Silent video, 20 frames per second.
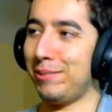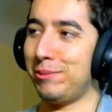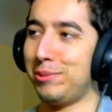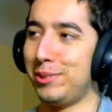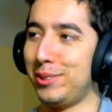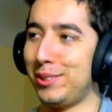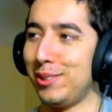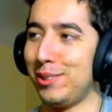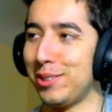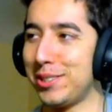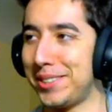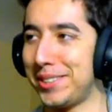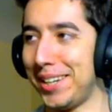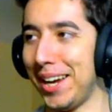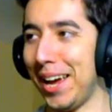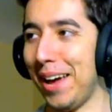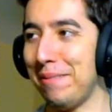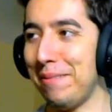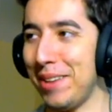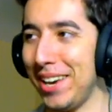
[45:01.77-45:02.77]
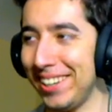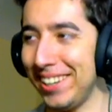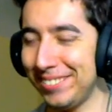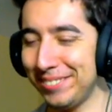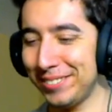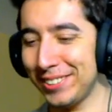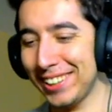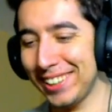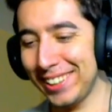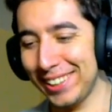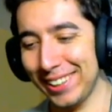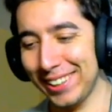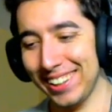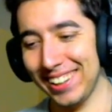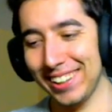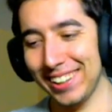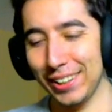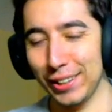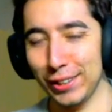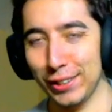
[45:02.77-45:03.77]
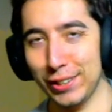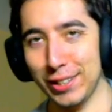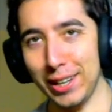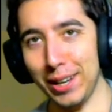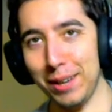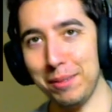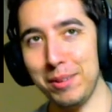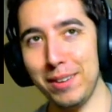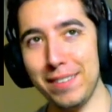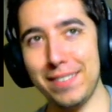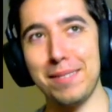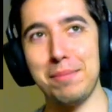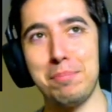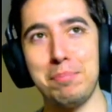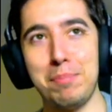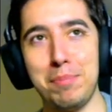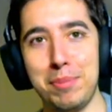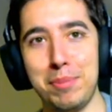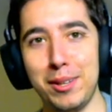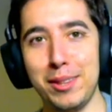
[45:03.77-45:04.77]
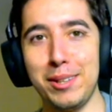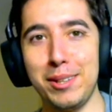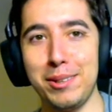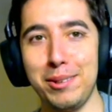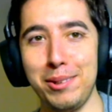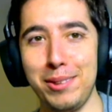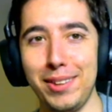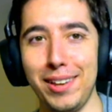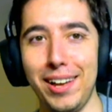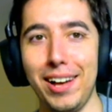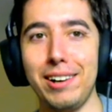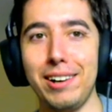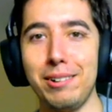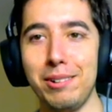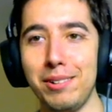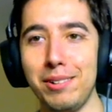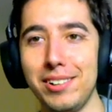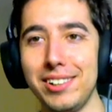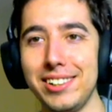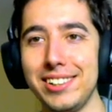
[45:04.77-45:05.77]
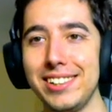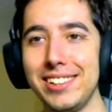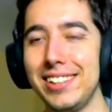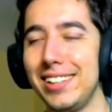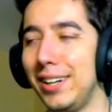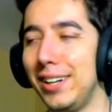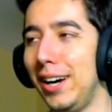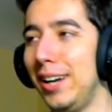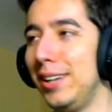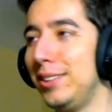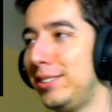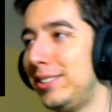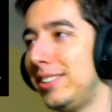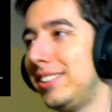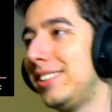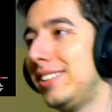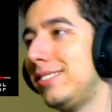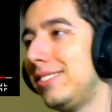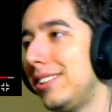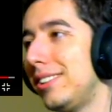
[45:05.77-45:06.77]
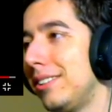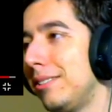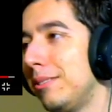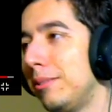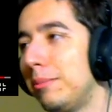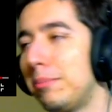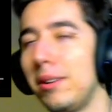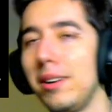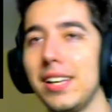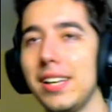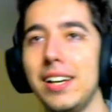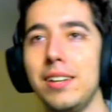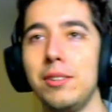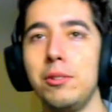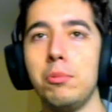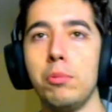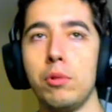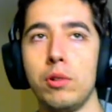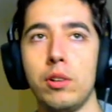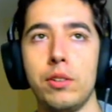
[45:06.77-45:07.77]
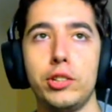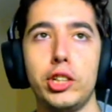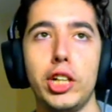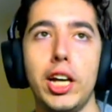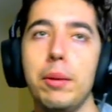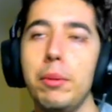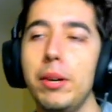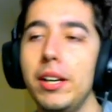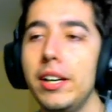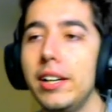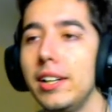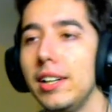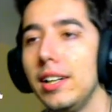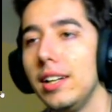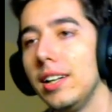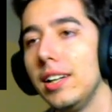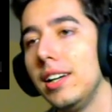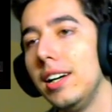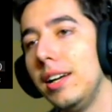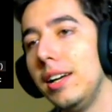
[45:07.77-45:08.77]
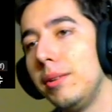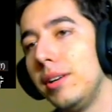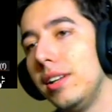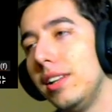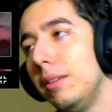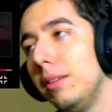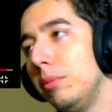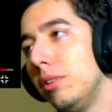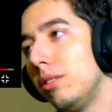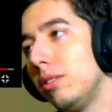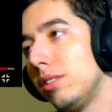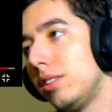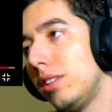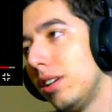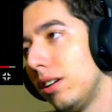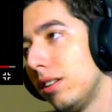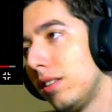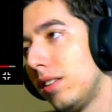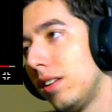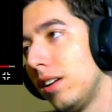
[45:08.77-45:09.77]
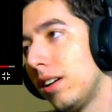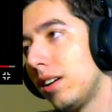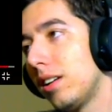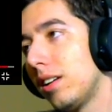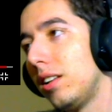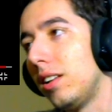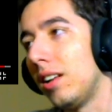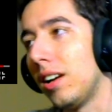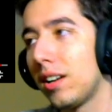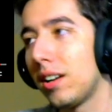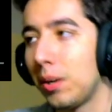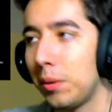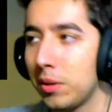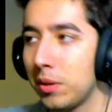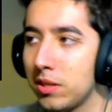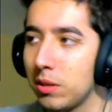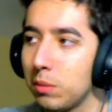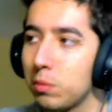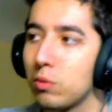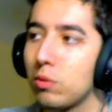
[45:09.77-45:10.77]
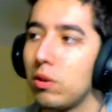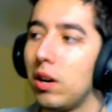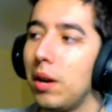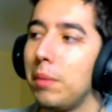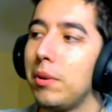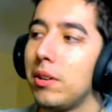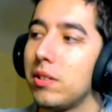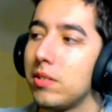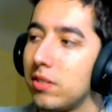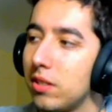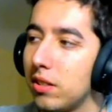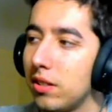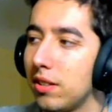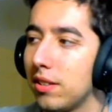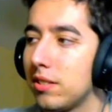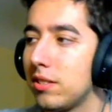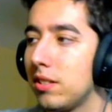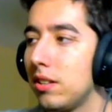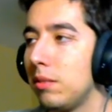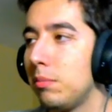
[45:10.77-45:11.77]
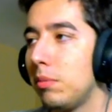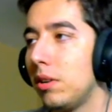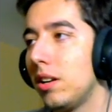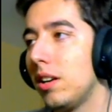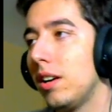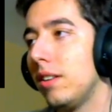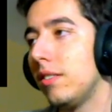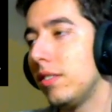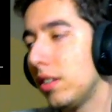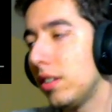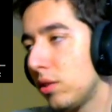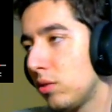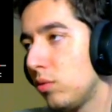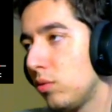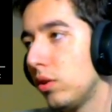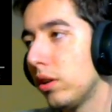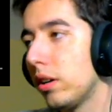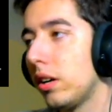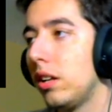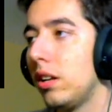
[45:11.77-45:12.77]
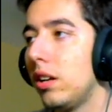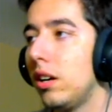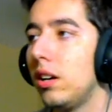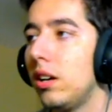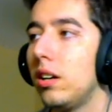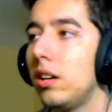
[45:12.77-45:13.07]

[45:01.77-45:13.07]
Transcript: we're so shammy. Shammy is a pretty good owl. I enjoyed this video. We're probably gonna do more of Shammy. Anyway, let me know what y'all think. Like, comment, subscribe, and I'll see you next time, buddy. Have a nice fucking day.